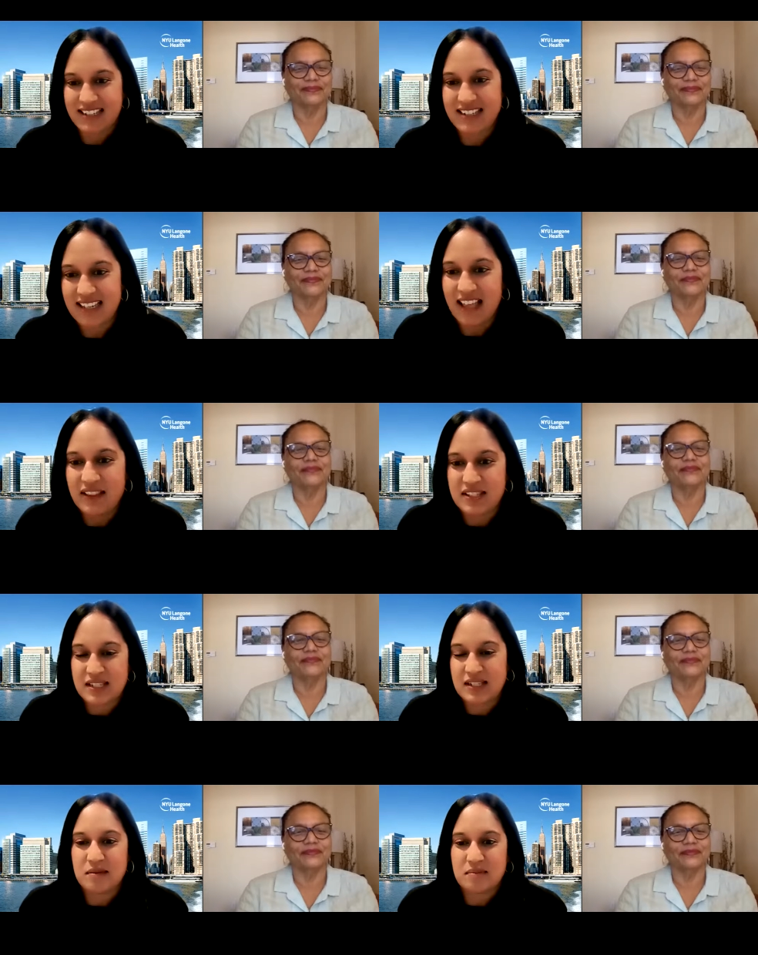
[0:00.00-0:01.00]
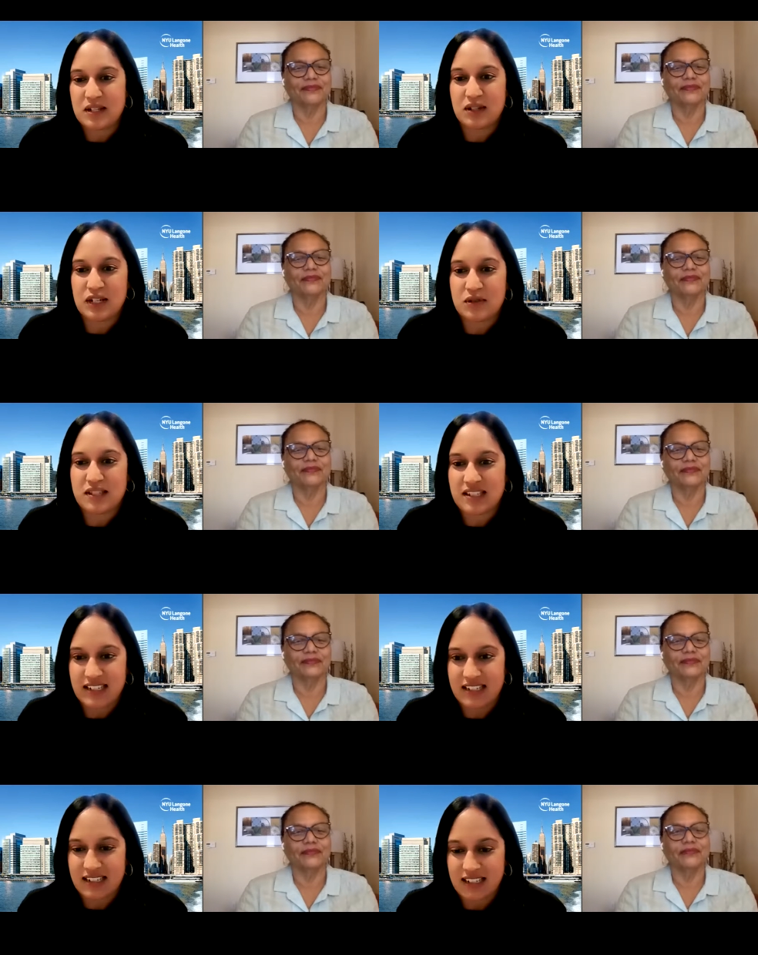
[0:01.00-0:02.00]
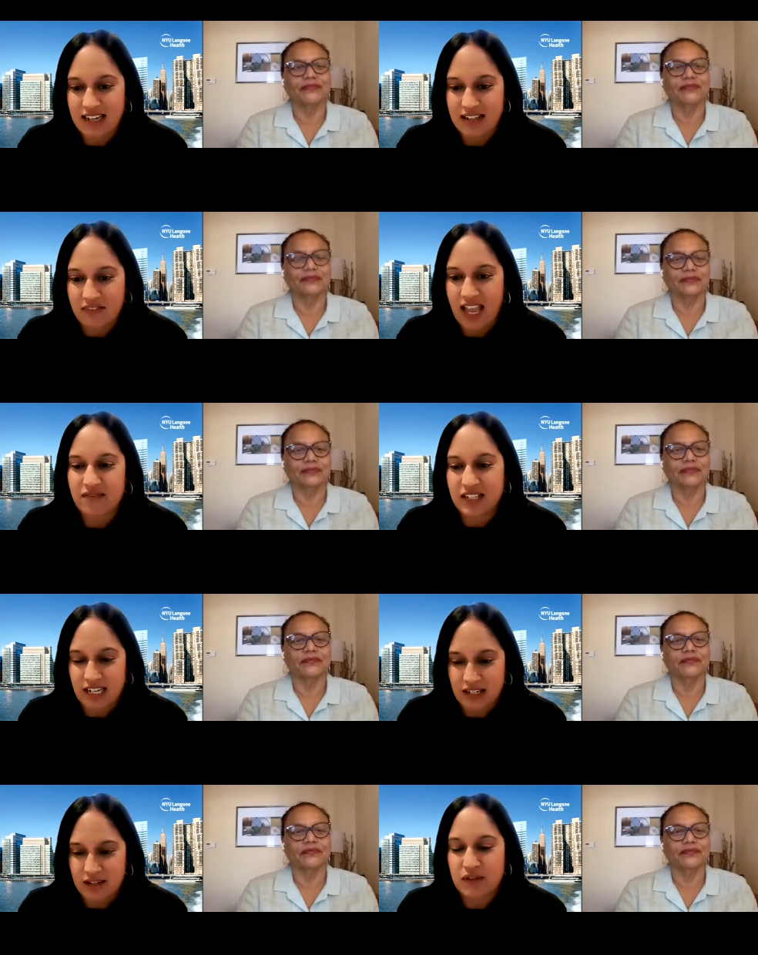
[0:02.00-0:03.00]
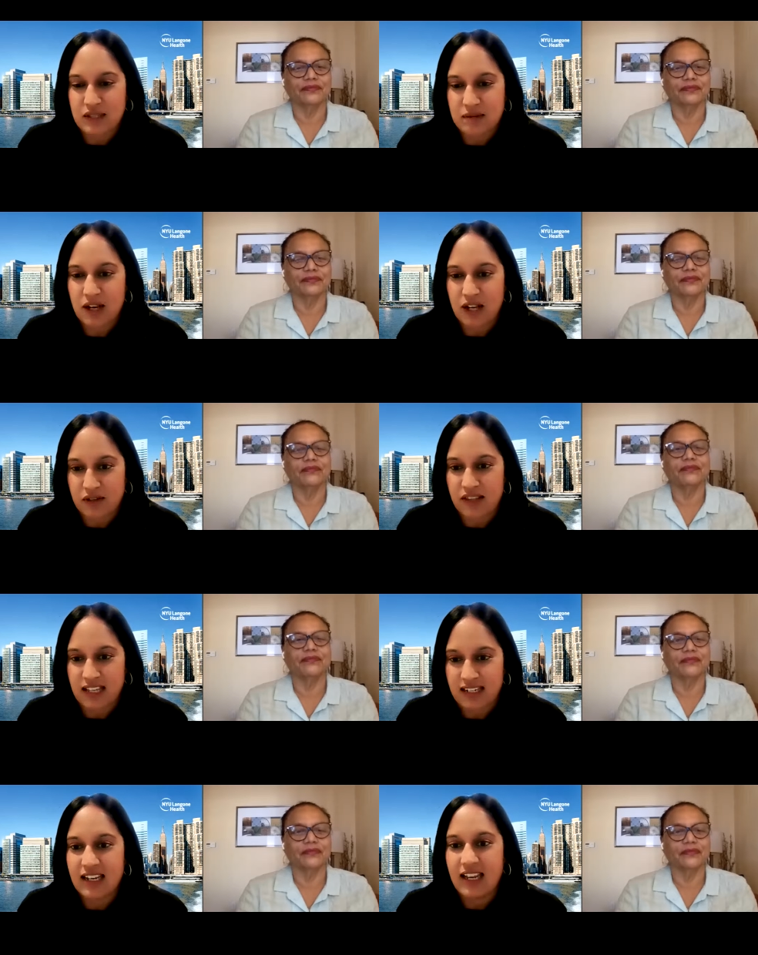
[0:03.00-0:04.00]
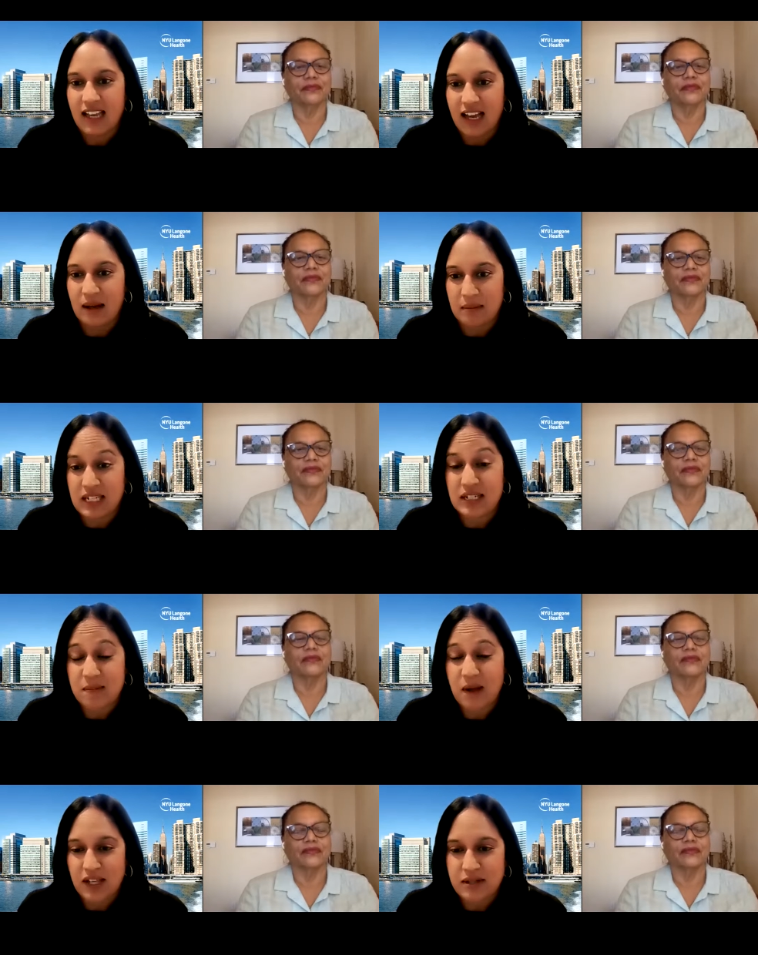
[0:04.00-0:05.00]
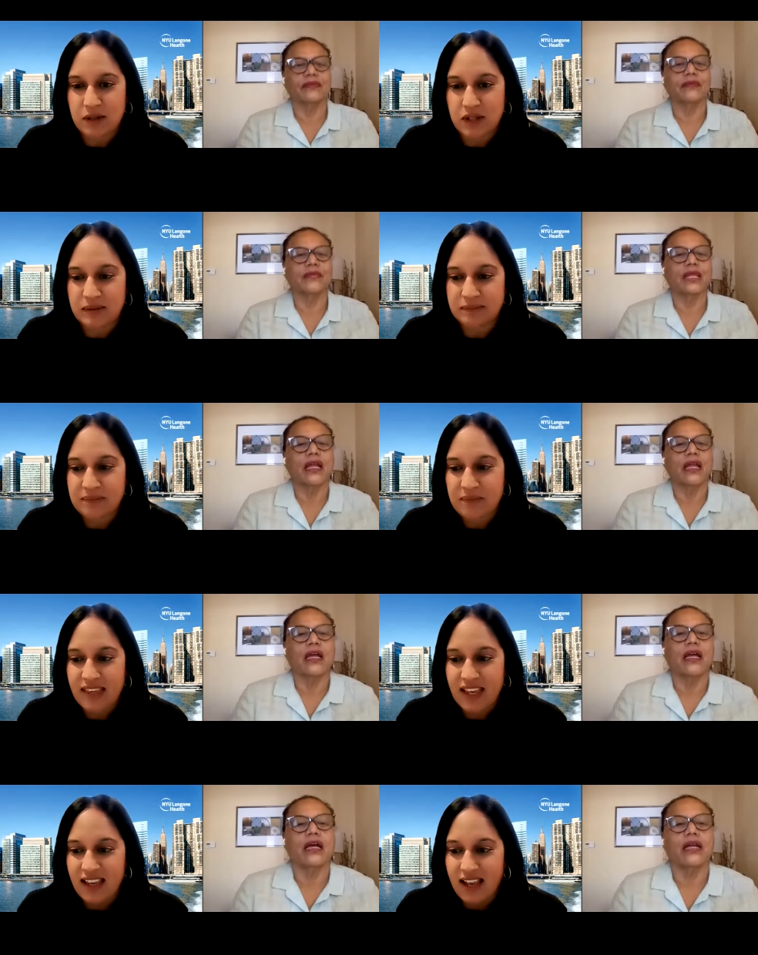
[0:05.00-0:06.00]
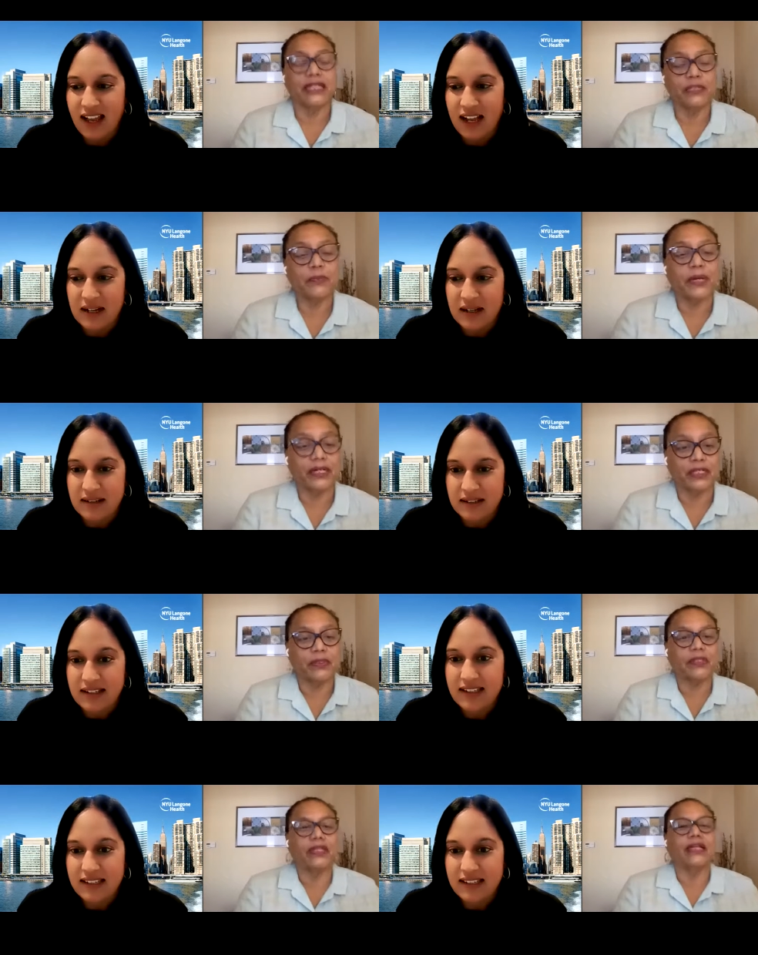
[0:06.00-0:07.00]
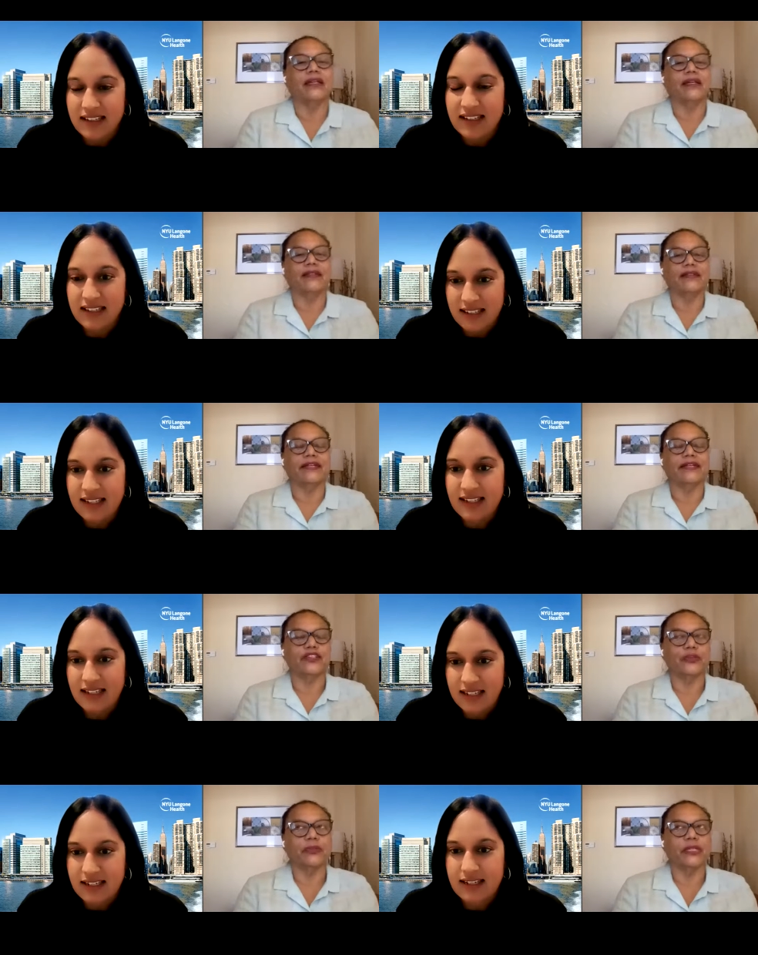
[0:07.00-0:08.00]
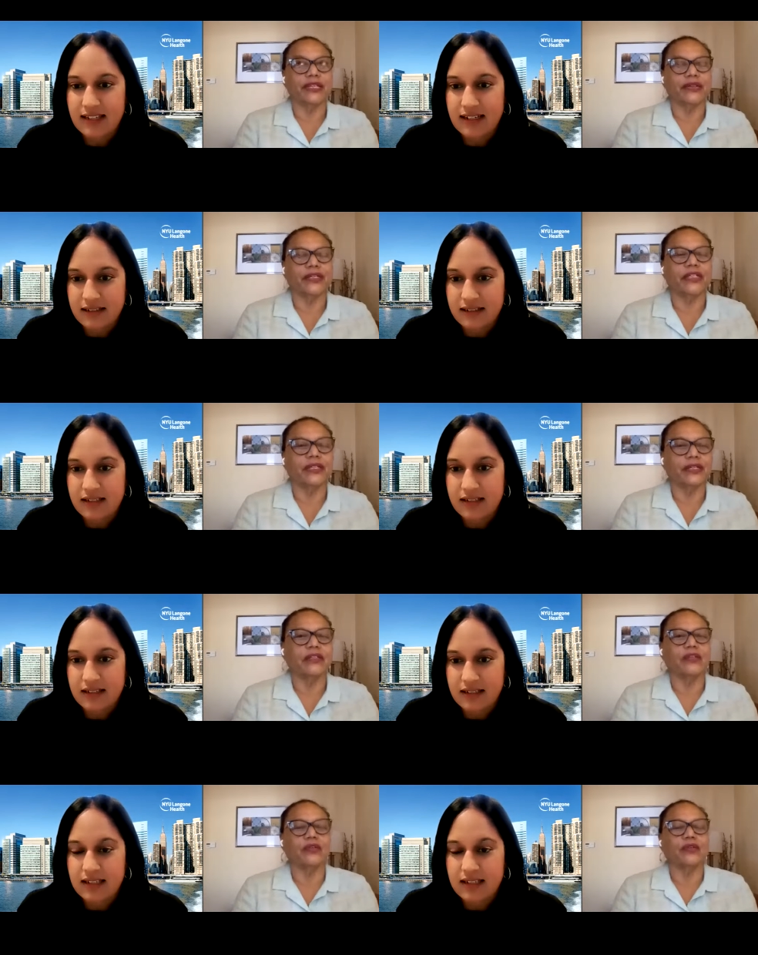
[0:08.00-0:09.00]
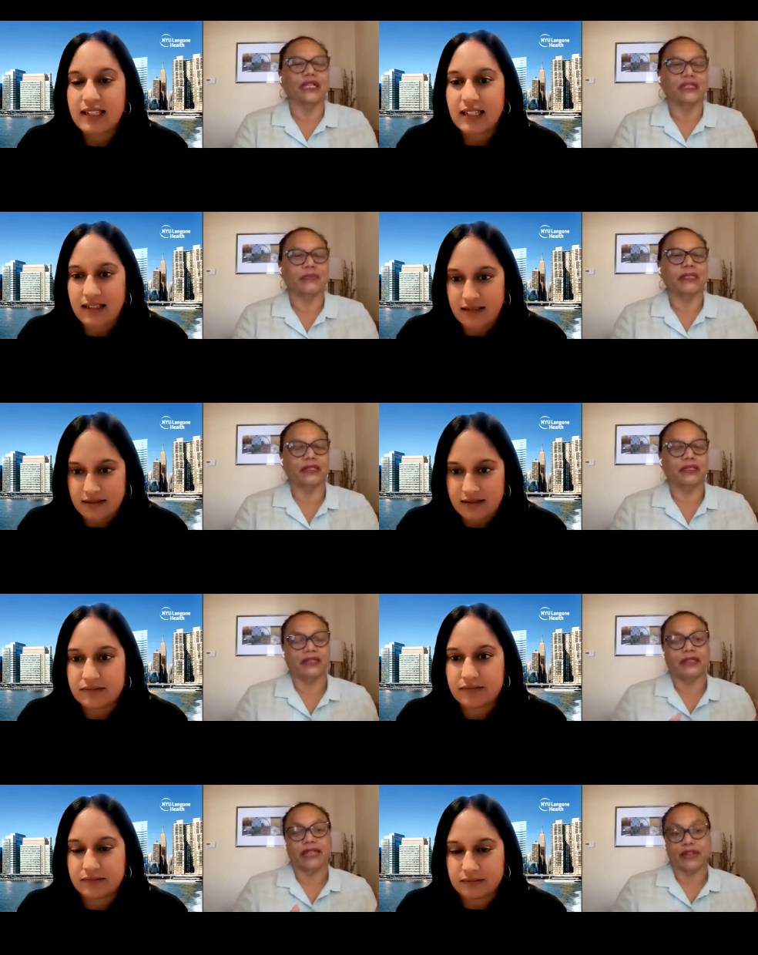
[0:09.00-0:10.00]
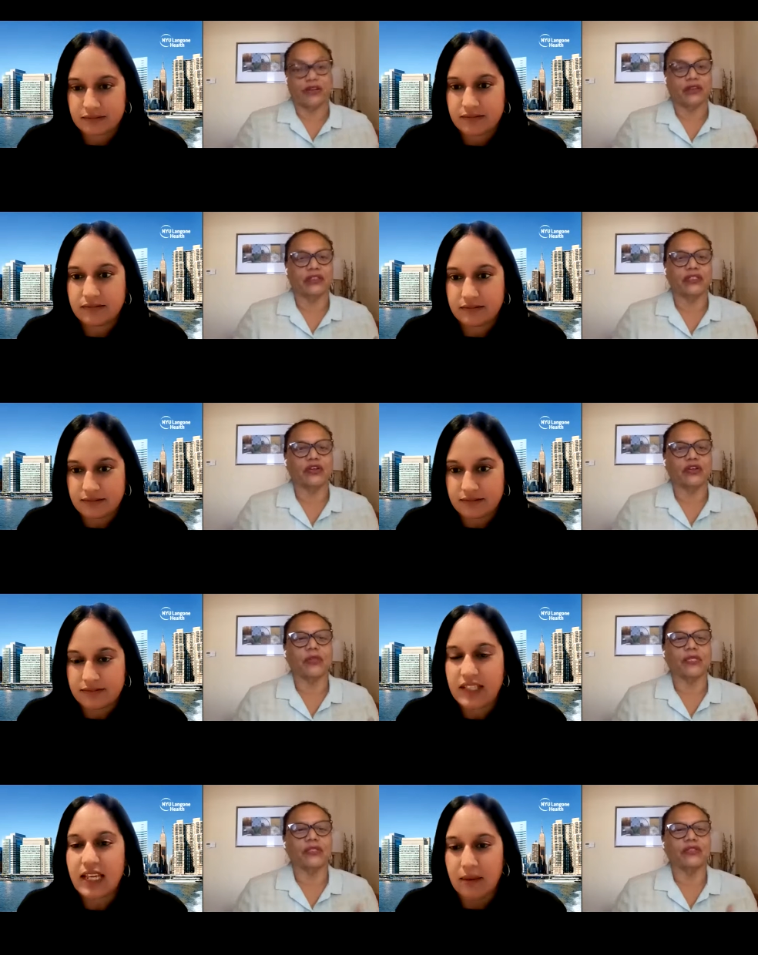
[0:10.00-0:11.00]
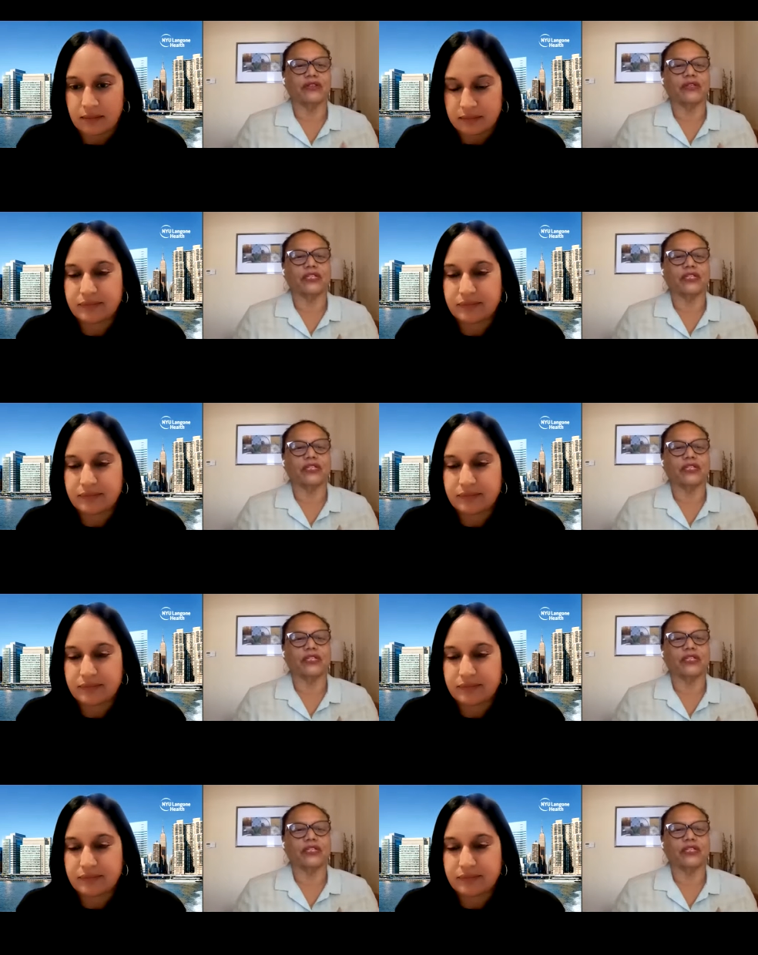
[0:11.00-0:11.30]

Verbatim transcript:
Speaker 1: to health systems that are interested in kind of advocating for this model that um, it is possible.
Speaker 2: Uh, it is possible. And I think the intermediary, though, has been narrow in scope. And so